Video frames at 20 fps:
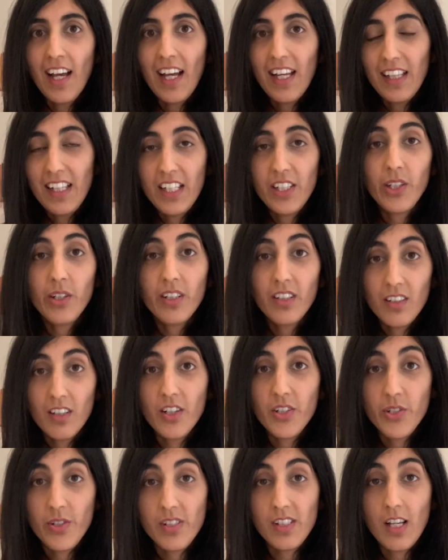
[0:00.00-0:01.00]
And then you can
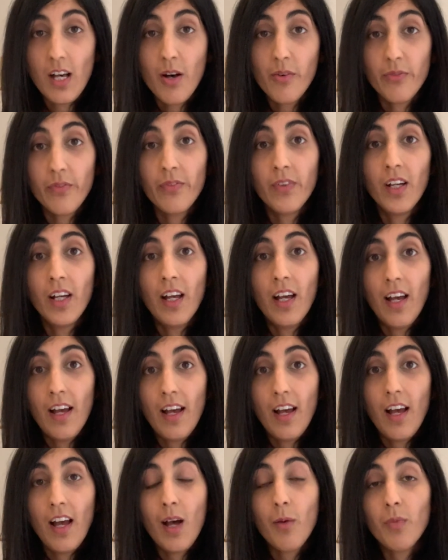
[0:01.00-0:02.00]
ask yourself,
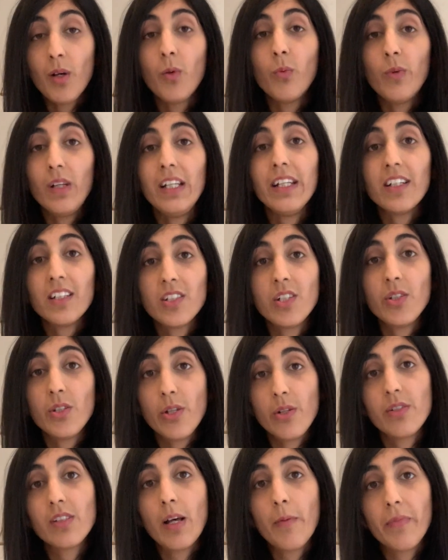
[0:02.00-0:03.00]
am I willing to
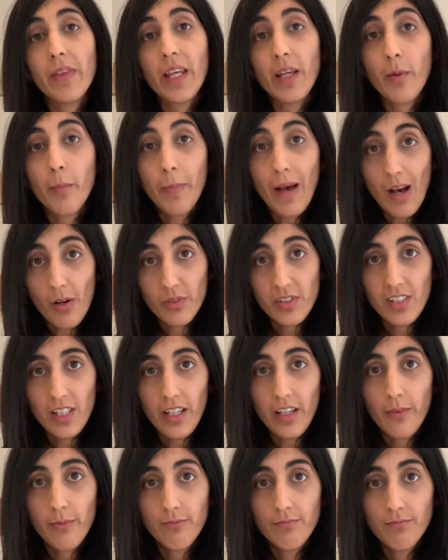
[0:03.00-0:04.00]
do something about it?